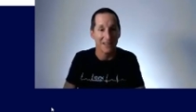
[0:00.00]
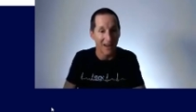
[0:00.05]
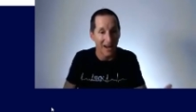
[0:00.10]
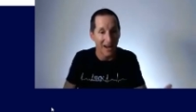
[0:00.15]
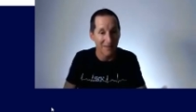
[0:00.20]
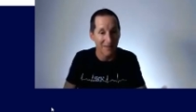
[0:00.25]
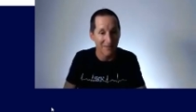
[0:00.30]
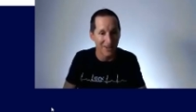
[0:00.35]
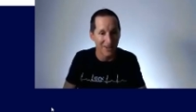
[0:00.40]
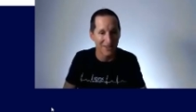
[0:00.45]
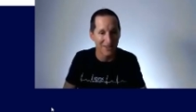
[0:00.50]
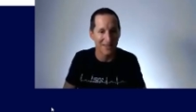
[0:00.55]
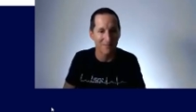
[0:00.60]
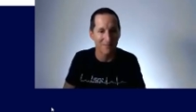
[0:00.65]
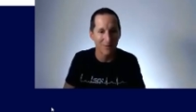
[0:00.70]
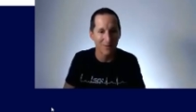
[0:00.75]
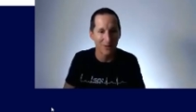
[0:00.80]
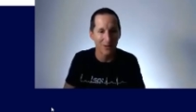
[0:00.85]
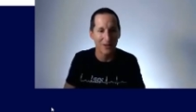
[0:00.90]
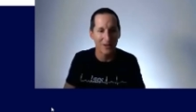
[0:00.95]
I'm the only
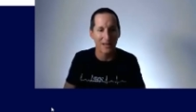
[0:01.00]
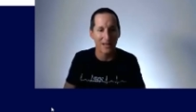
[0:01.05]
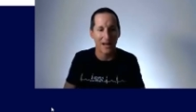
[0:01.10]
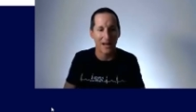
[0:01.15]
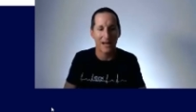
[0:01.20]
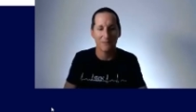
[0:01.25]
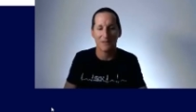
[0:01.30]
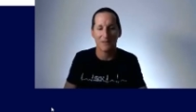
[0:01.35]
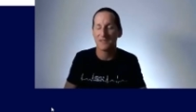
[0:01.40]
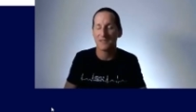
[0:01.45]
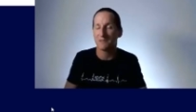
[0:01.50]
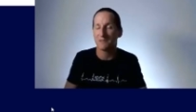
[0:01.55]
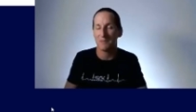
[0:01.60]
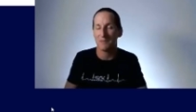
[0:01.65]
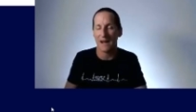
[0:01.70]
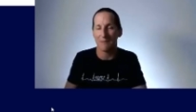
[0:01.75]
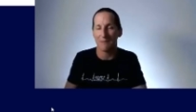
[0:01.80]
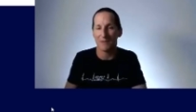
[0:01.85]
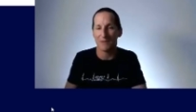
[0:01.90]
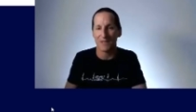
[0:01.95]
employee. I'm in
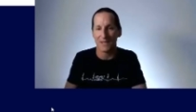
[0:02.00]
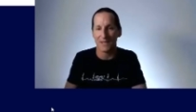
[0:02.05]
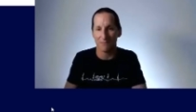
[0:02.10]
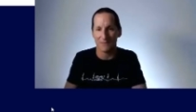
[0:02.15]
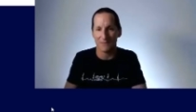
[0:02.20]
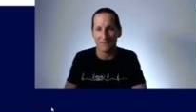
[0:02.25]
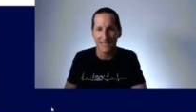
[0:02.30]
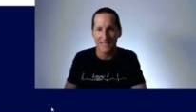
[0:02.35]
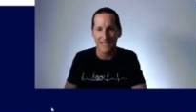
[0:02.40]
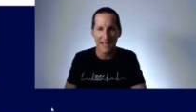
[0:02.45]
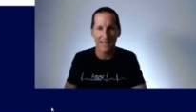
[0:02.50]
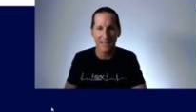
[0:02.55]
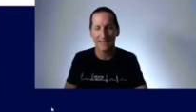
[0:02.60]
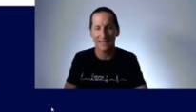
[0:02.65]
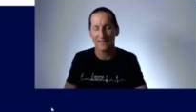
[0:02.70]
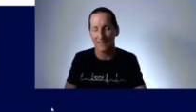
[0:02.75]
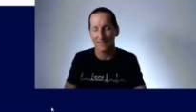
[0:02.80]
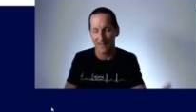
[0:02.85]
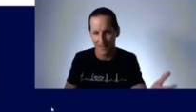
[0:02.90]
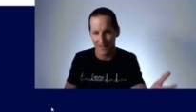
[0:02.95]
department number
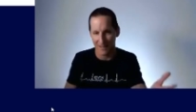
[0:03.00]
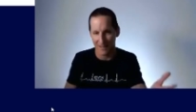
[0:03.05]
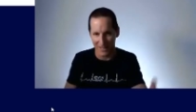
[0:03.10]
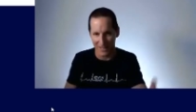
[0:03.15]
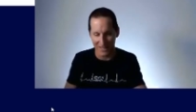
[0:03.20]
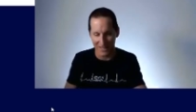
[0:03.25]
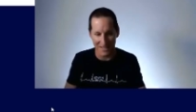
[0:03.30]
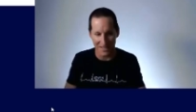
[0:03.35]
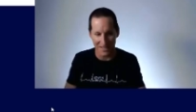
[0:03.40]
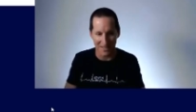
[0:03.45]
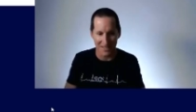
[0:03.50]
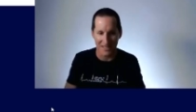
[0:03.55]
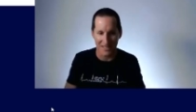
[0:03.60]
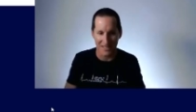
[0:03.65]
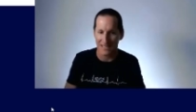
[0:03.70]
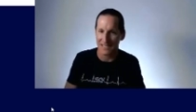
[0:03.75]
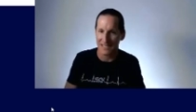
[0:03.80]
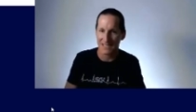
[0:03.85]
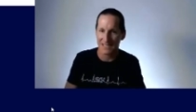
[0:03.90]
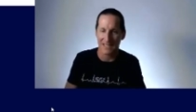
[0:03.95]
ten. And we can see the
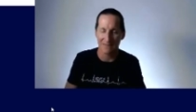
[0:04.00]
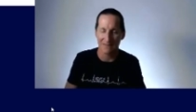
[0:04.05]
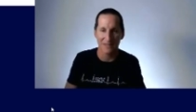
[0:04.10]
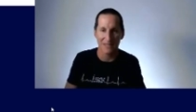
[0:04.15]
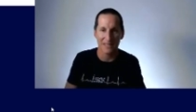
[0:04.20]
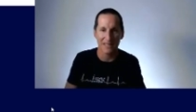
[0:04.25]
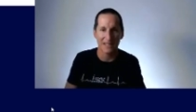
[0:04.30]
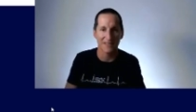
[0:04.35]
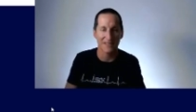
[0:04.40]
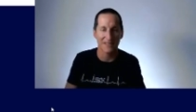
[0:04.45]
select statement there.